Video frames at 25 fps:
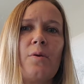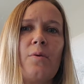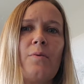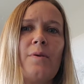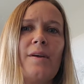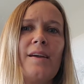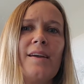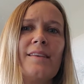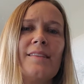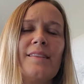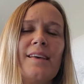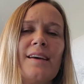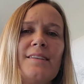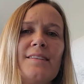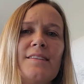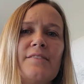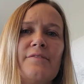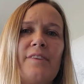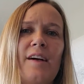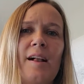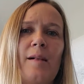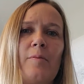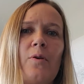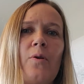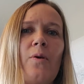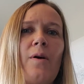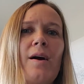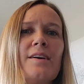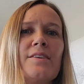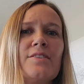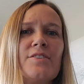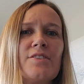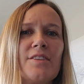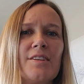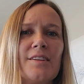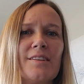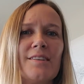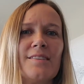we can then develop
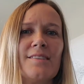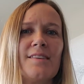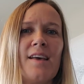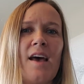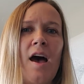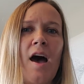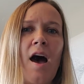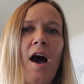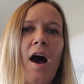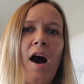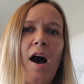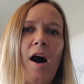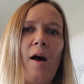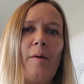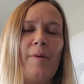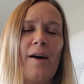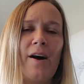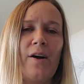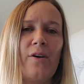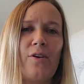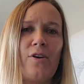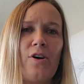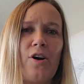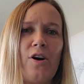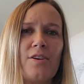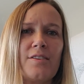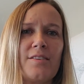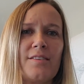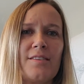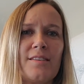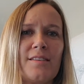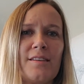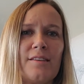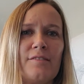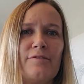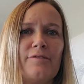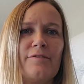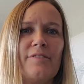questions about causes
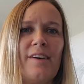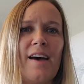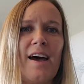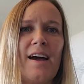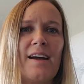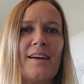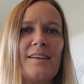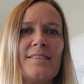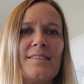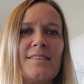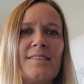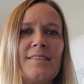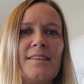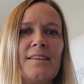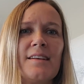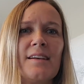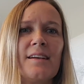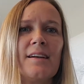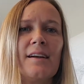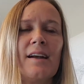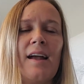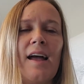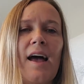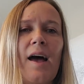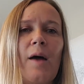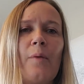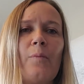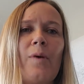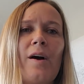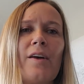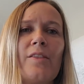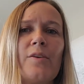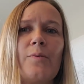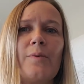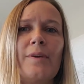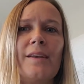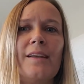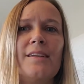and effects and
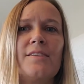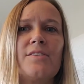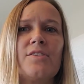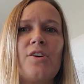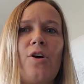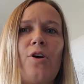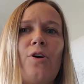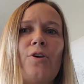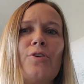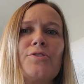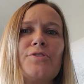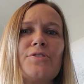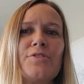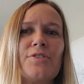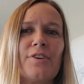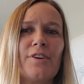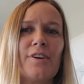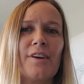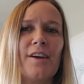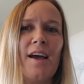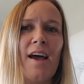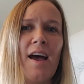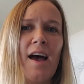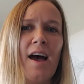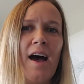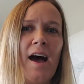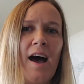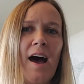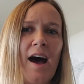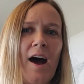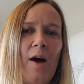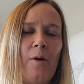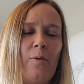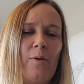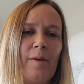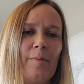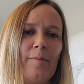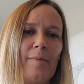whether we need to alter how
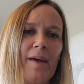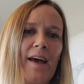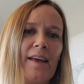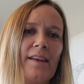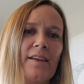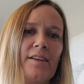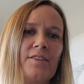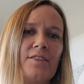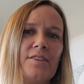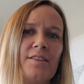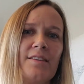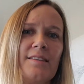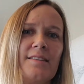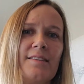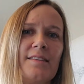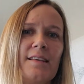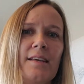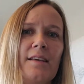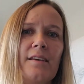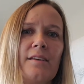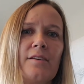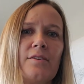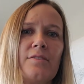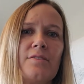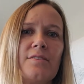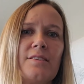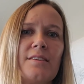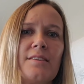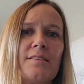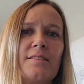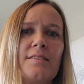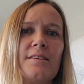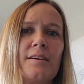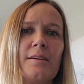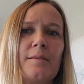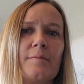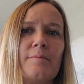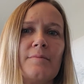we manage these
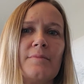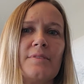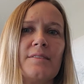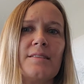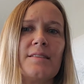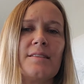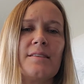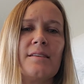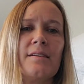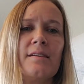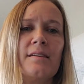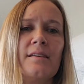ecosystems.